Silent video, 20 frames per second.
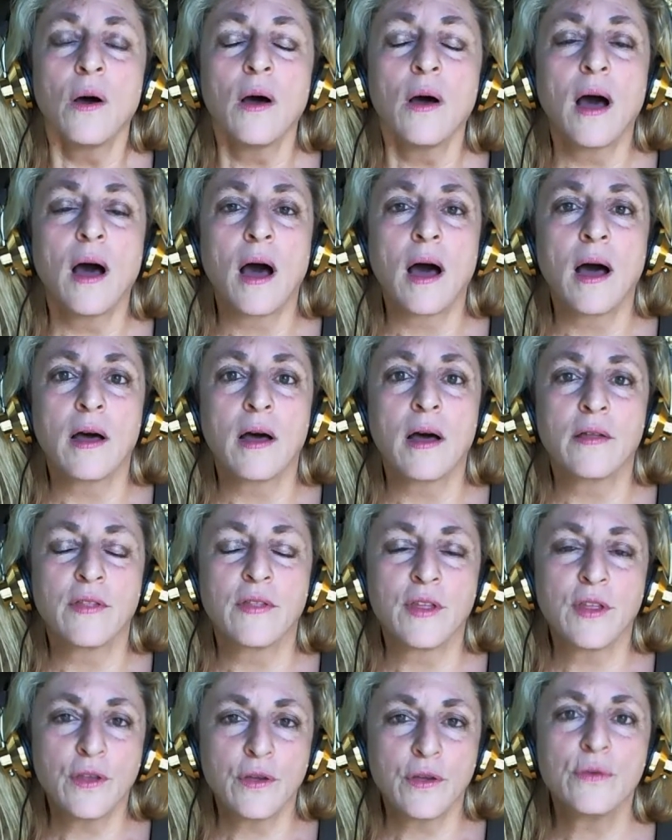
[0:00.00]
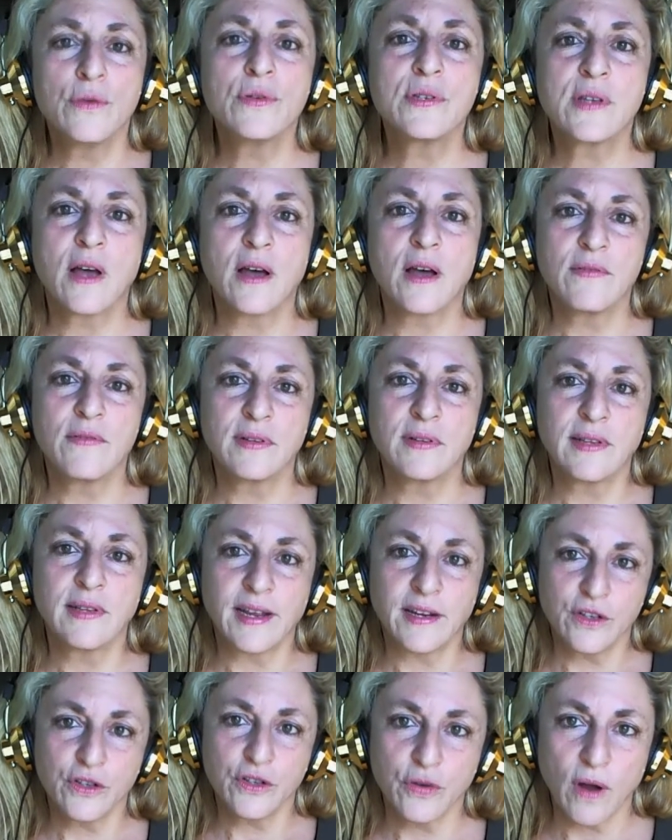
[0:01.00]
The use of
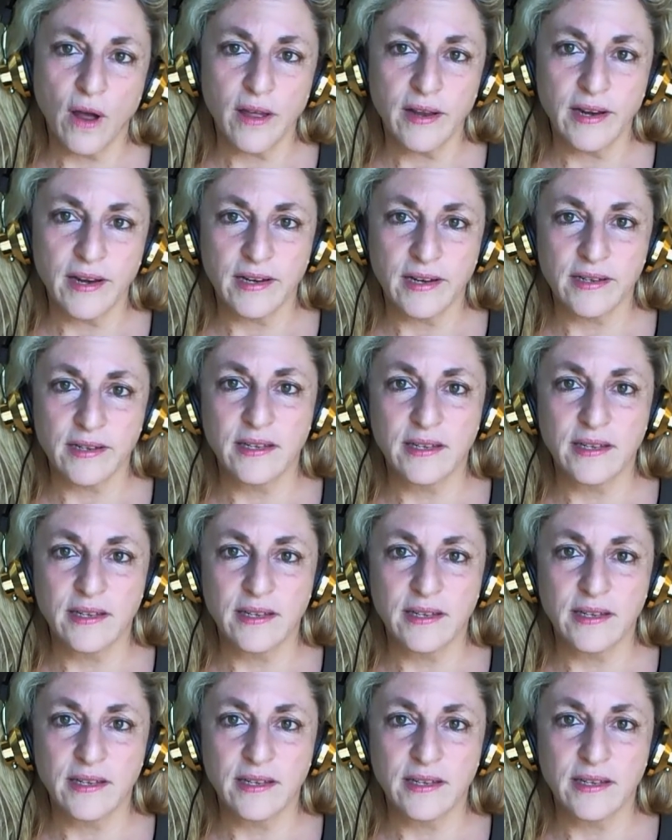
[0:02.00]
electronics